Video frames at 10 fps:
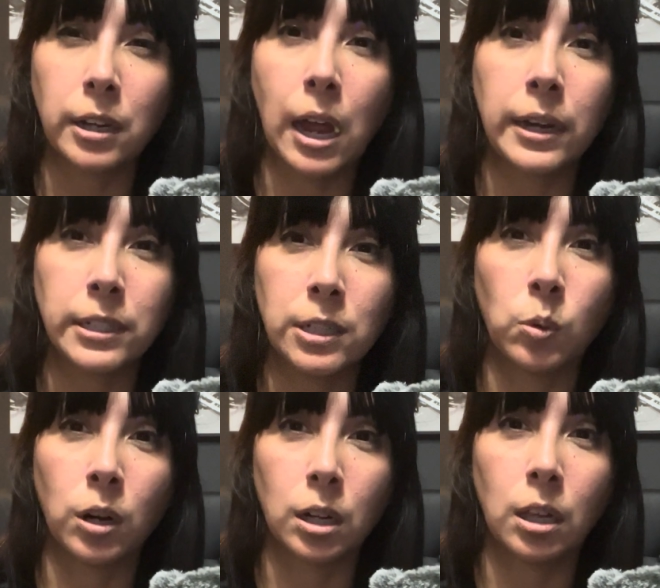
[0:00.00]
I did
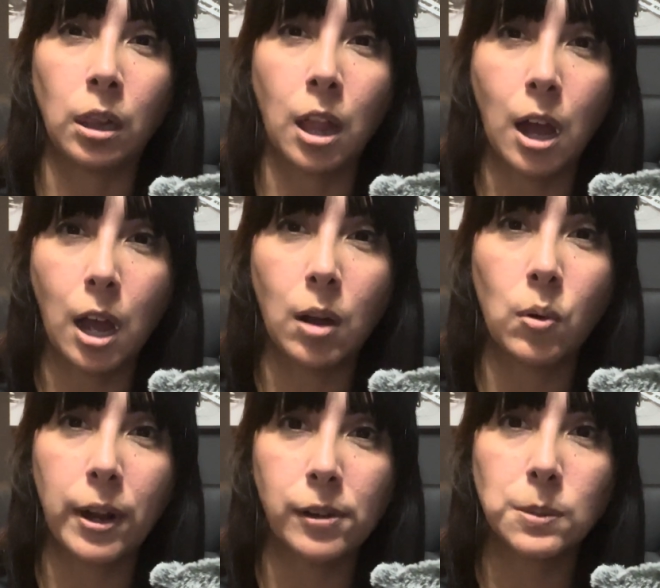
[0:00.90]
work a lot when
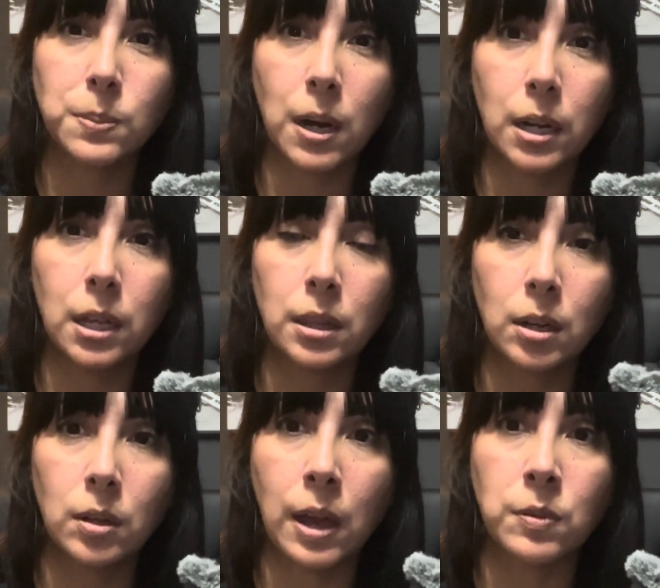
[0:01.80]
I was pregnant though.
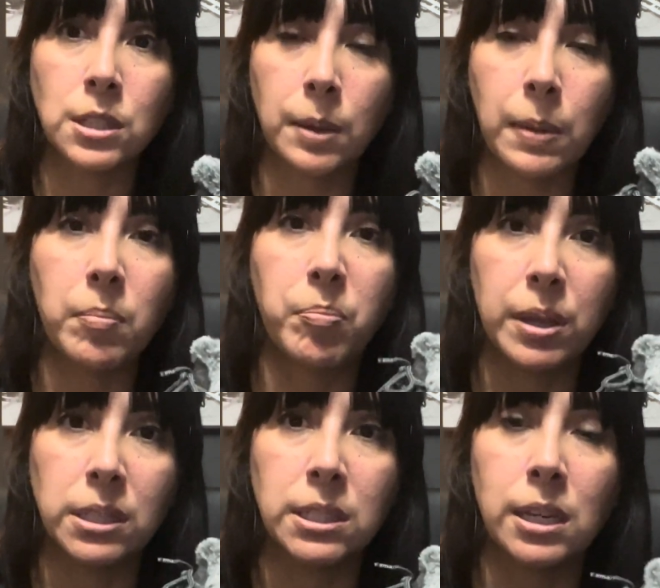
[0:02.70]
That was like my
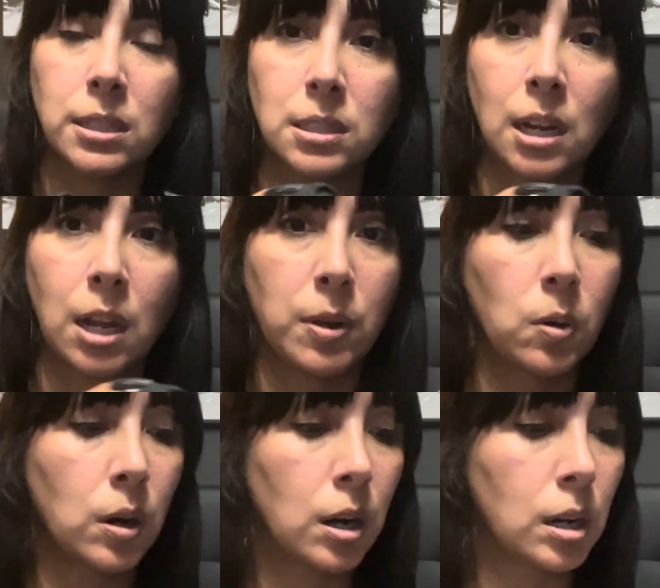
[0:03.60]
busiest time at
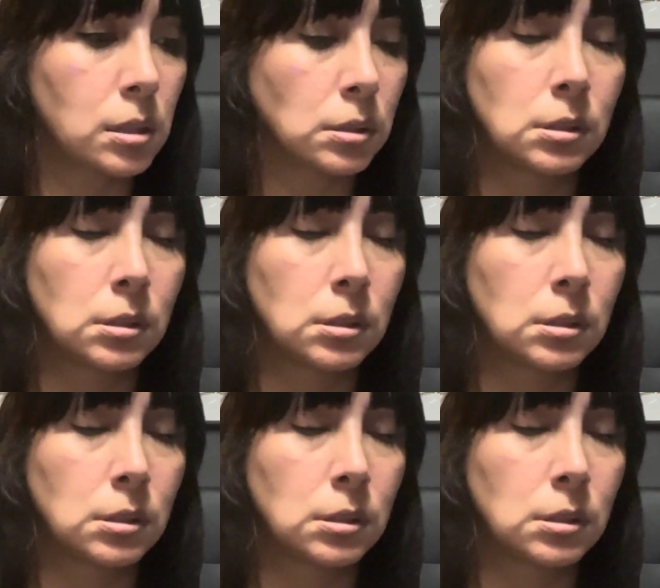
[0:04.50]
work.